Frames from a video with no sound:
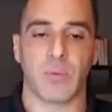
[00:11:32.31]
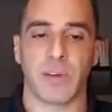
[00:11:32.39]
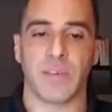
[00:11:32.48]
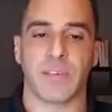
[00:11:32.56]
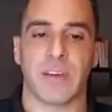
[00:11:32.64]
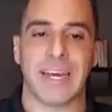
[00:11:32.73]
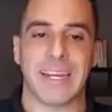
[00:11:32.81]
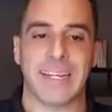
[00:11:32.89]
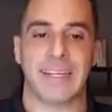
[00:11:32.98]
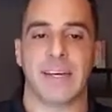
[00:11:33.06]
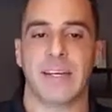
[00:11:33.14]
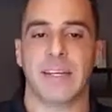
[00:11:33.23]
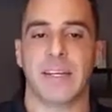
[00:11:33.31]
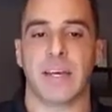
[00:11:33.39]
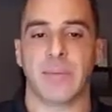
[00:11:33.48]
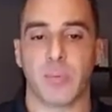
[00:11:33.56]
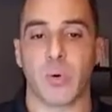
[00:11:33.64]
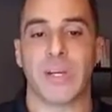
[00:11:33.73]
we've got a
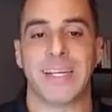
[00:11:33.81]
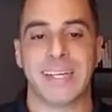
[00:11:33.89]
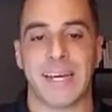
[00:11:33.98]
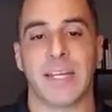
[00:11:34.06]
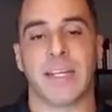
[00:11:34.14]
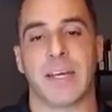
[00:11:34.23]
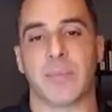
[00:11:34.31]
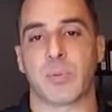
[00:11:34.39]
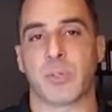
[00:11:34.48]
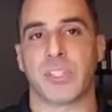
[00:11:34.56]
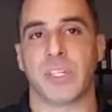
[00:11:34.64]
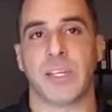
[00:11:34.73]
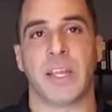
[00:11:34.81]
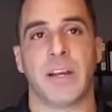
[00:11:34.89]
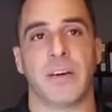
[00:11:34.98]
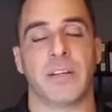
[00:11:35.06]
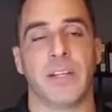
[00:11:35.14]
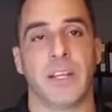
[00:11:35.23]
99.99%
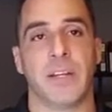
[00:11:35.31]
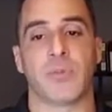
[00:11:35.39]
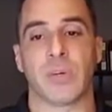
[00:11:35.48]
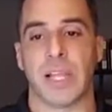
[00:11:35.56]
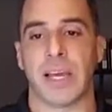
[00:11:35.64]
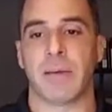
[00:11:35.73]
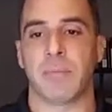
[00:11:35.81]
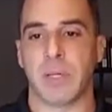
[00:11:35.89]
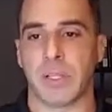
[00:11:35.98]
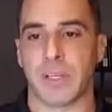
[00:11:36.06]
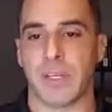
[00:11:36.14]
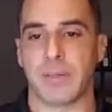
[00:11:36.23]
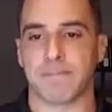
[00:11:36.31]
guaranteed reliability,